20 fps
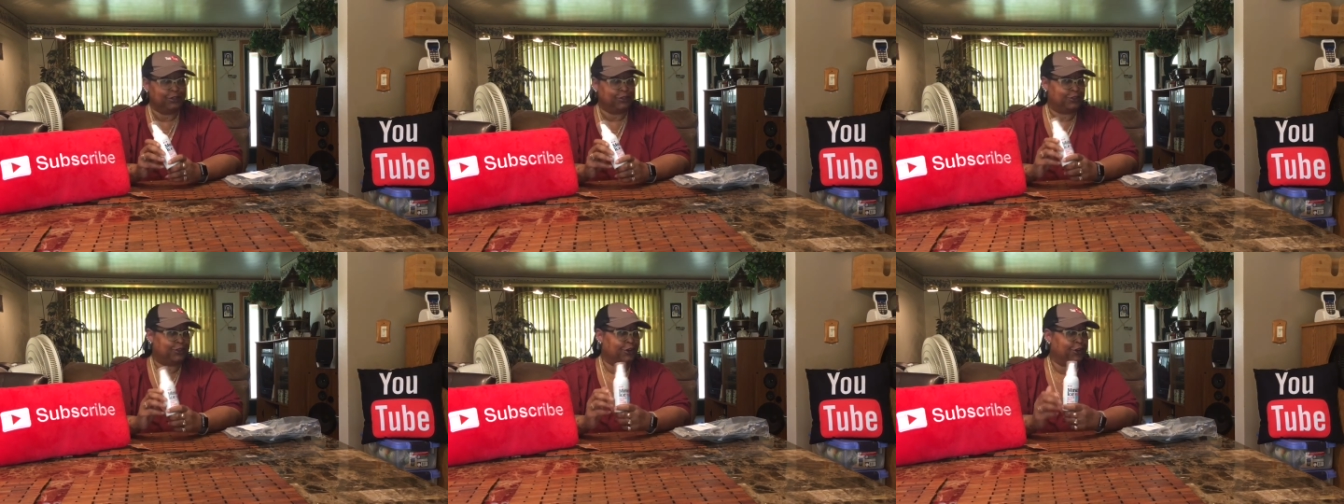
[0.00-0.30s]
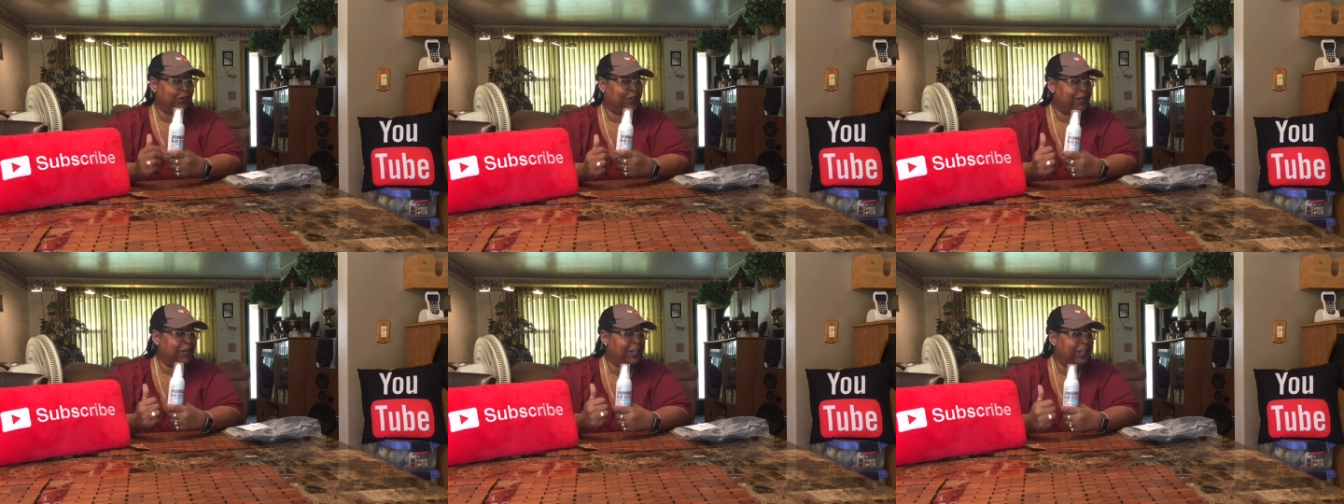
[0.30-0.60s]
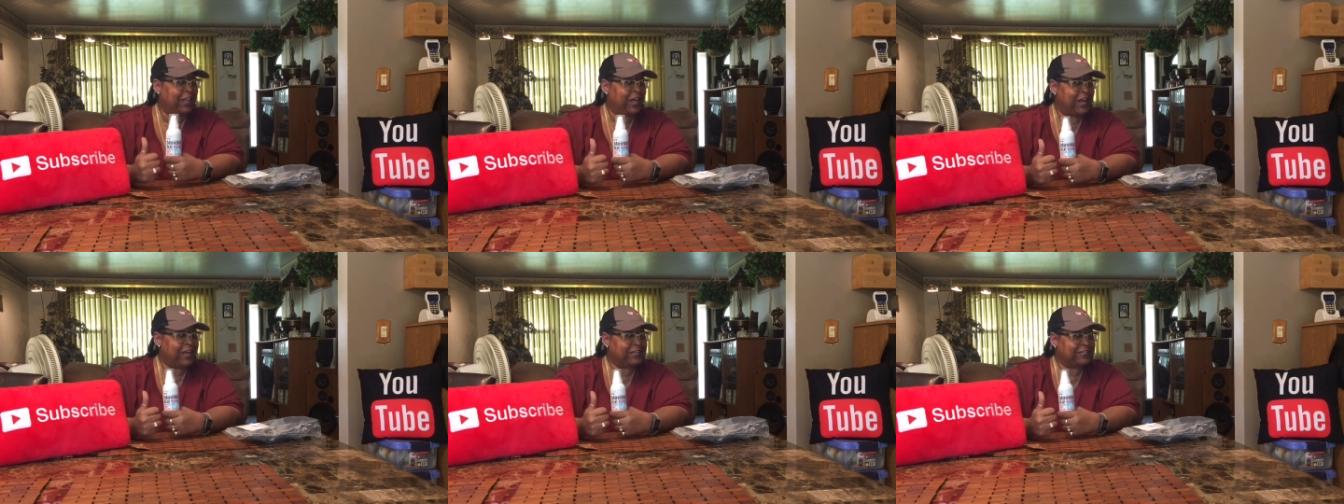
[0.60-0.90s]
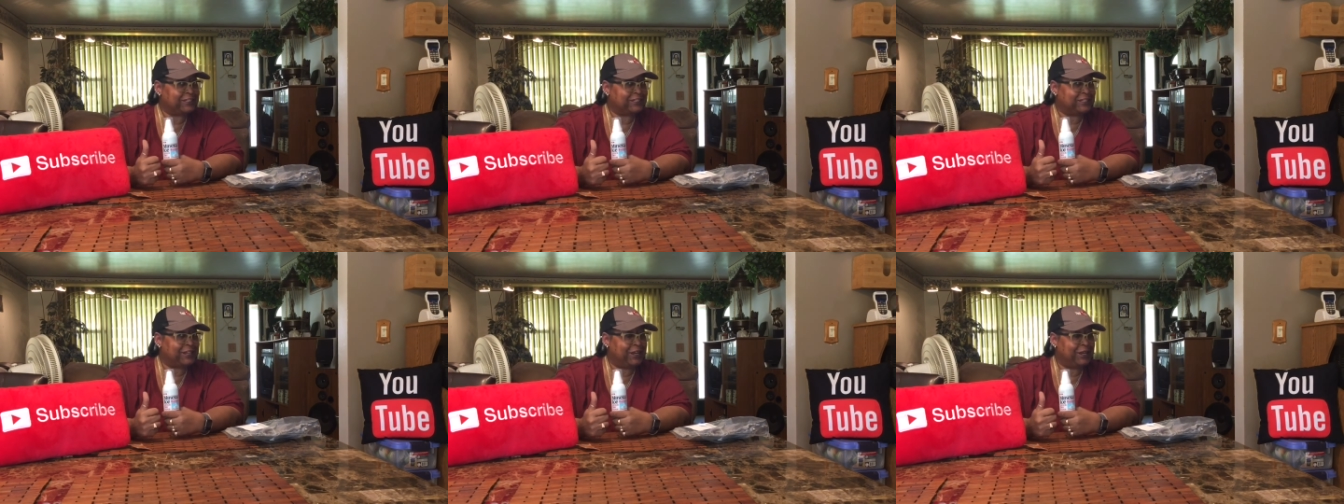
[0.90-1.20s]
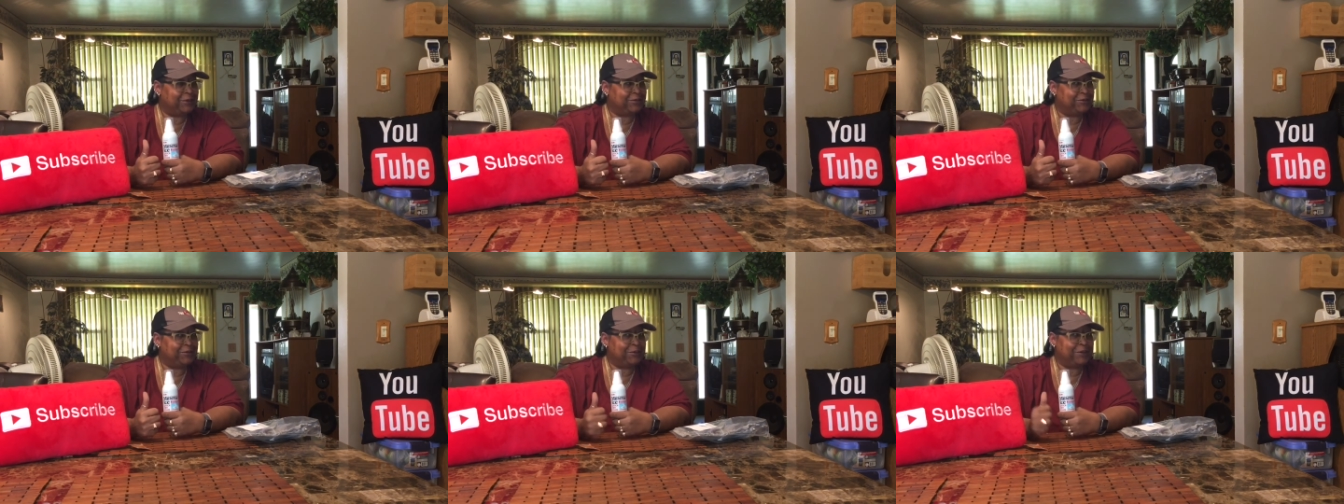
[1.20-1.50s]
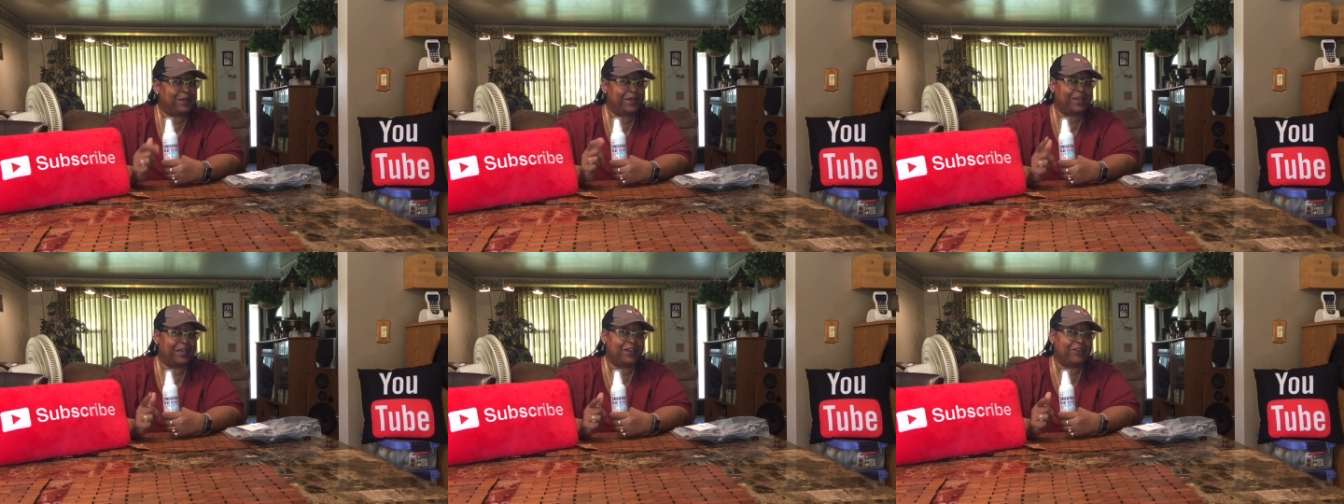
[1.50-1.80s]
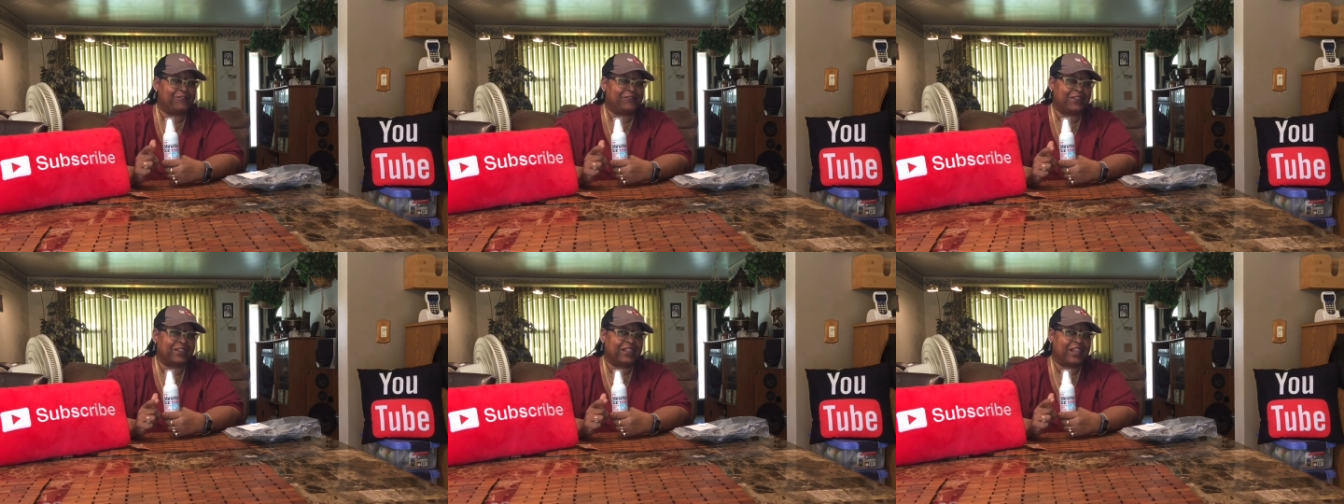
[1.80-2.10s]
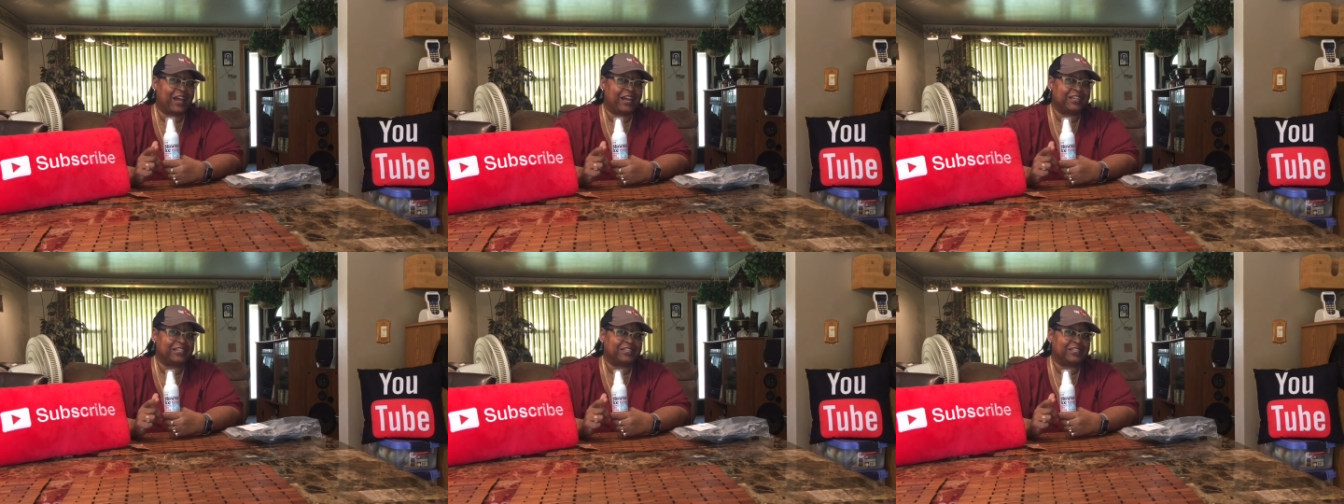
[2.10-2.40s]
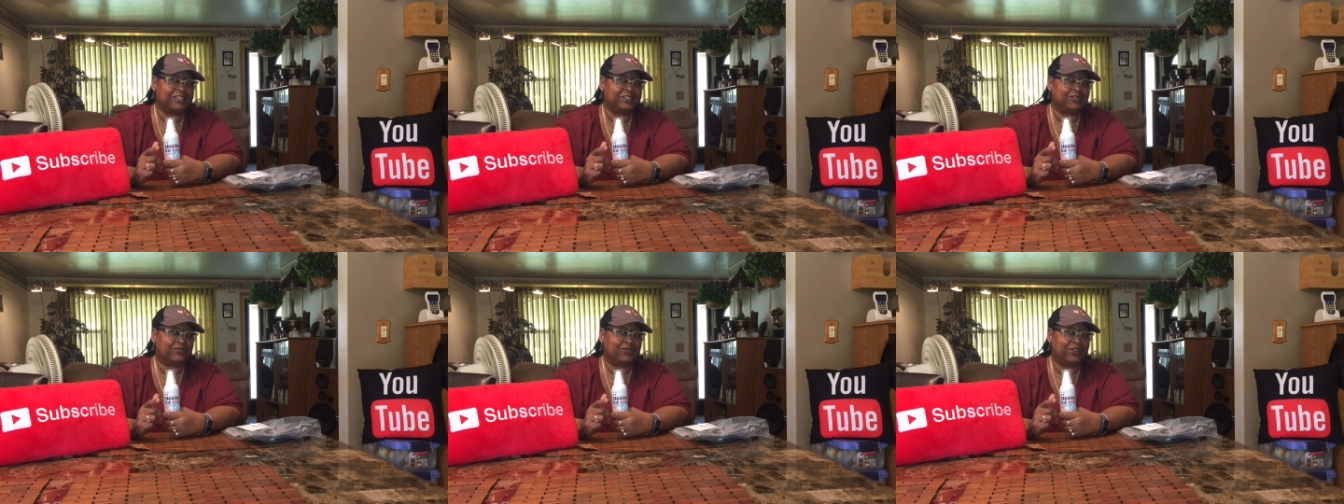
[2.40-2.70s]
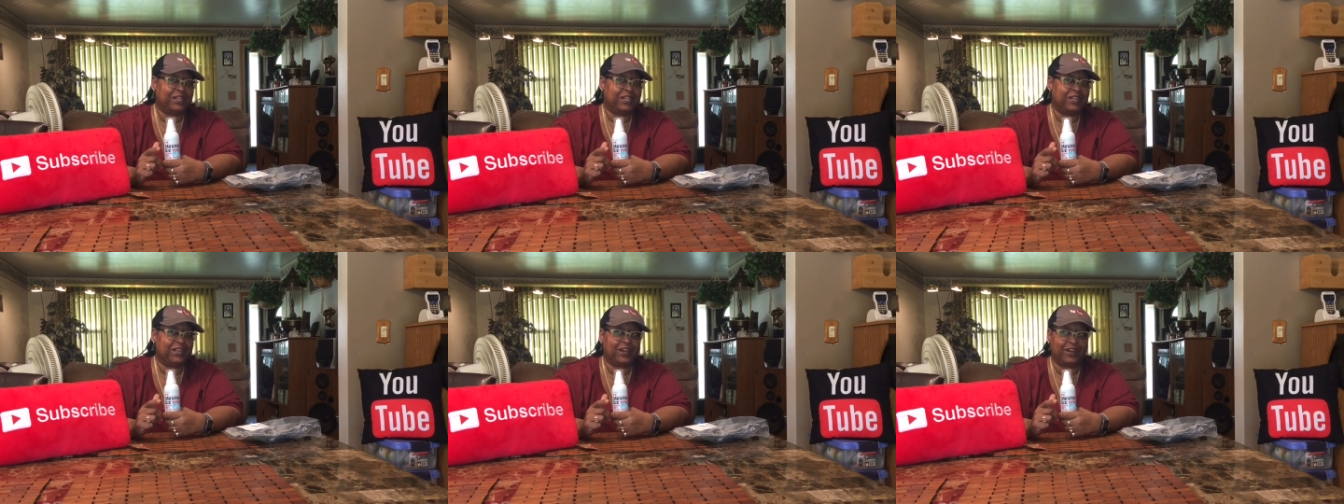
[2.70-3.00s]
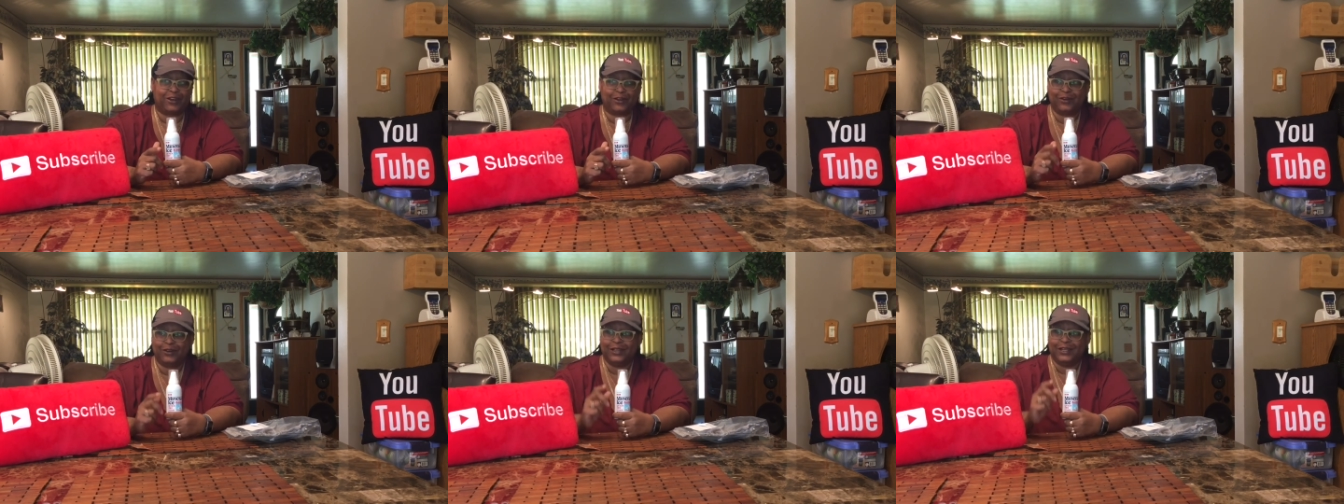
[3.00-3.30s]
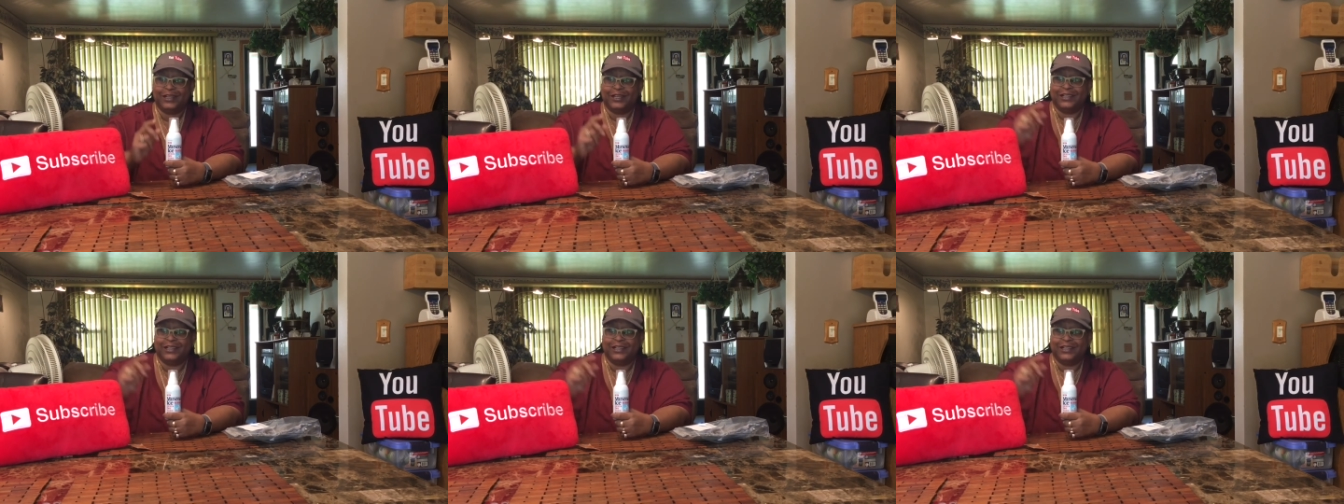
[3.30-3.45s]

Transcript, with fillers: Throw your likes up if you like this video.